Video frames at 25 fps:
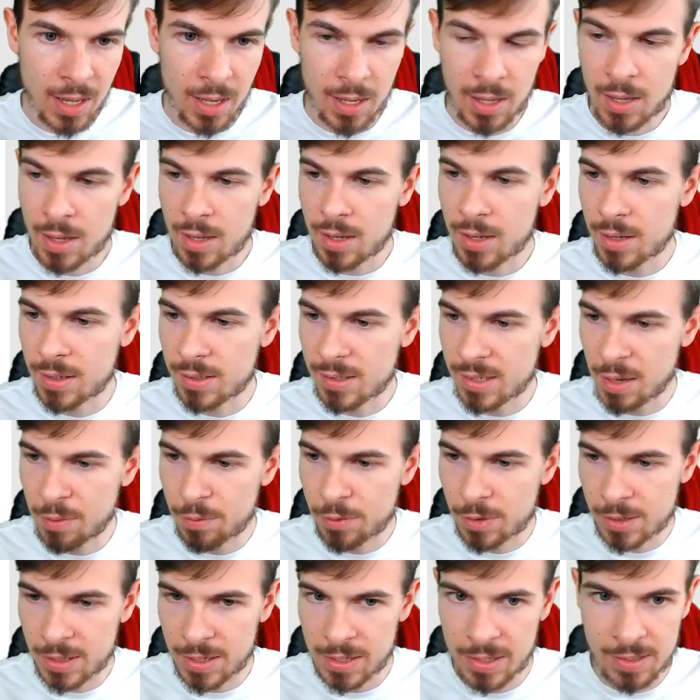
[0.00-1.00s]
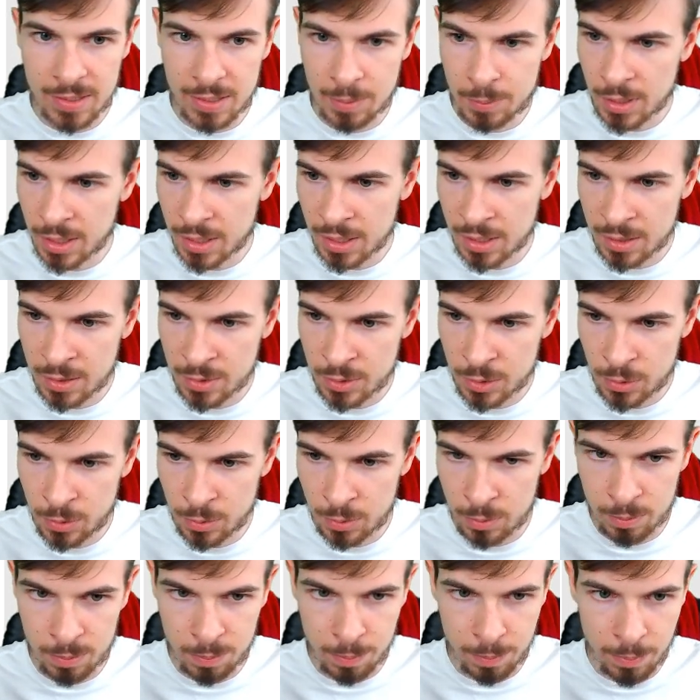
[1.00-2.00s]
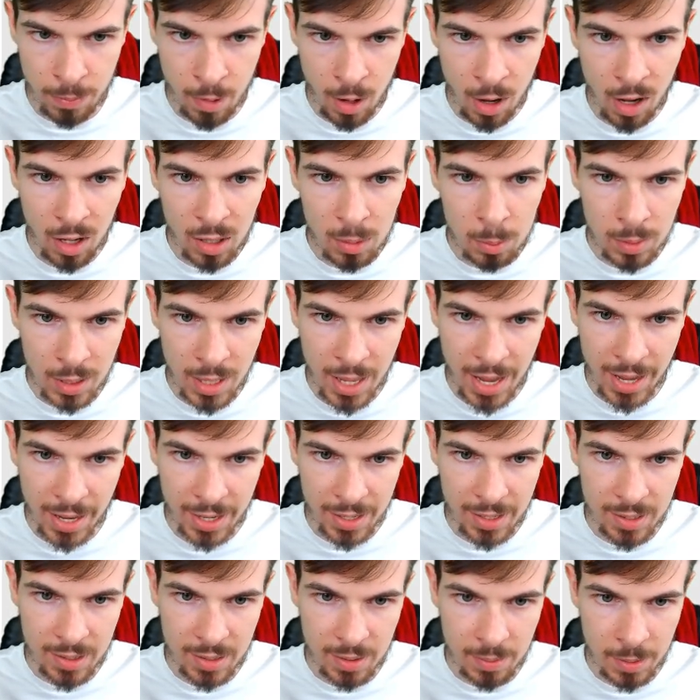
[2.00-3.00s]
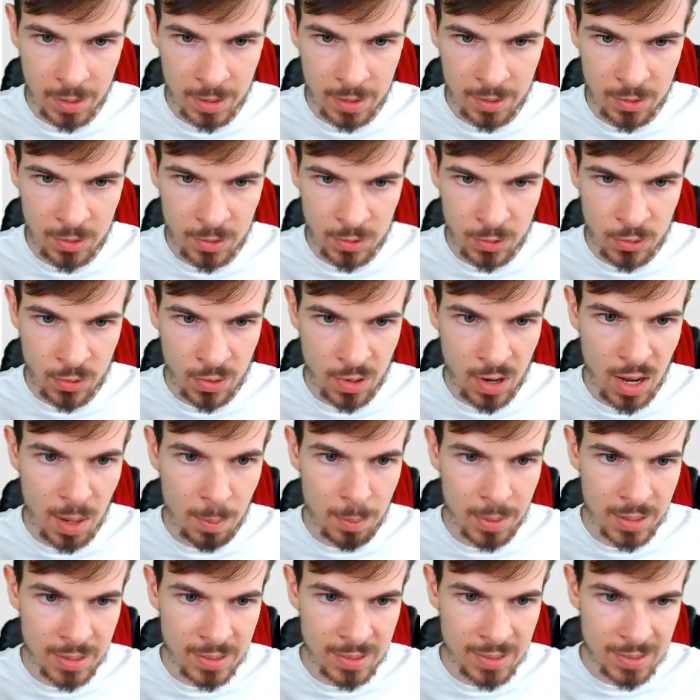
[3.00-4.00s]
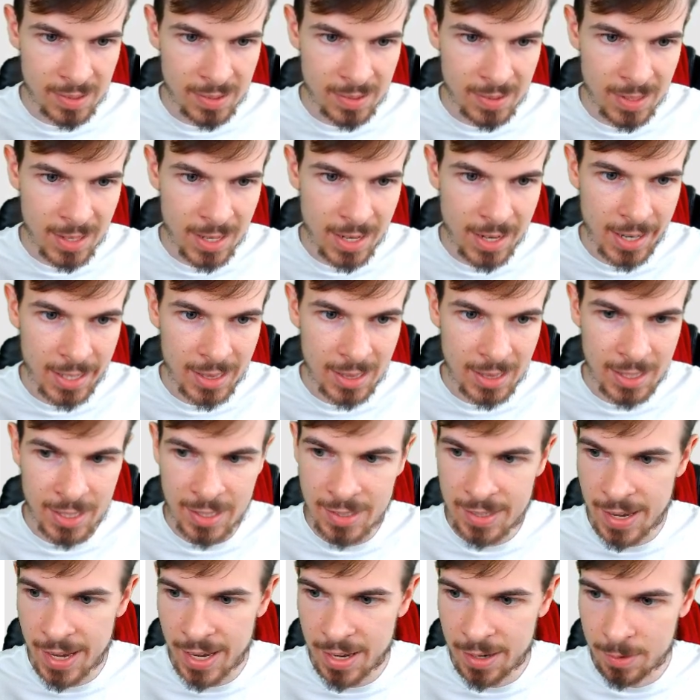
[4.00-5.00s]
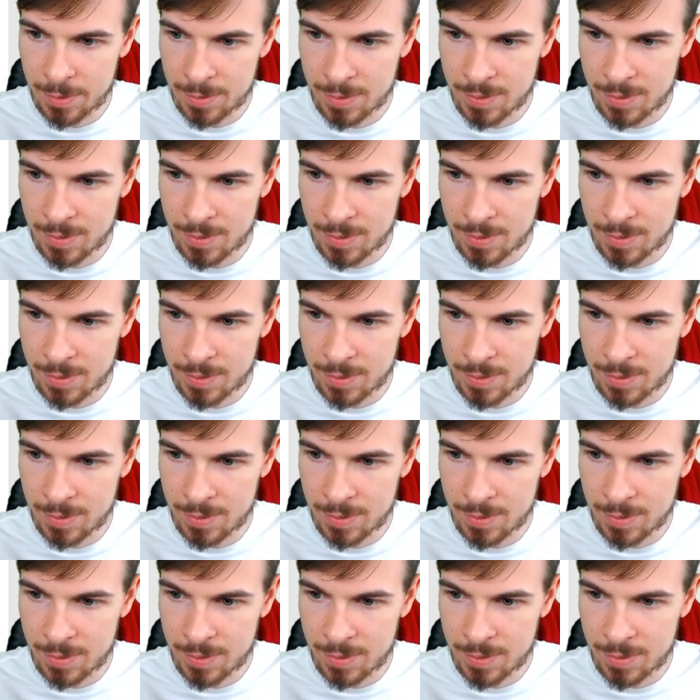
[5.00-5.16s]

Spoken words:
Same for this, I'm not going to do all black. I'm going to just drop it slightly down.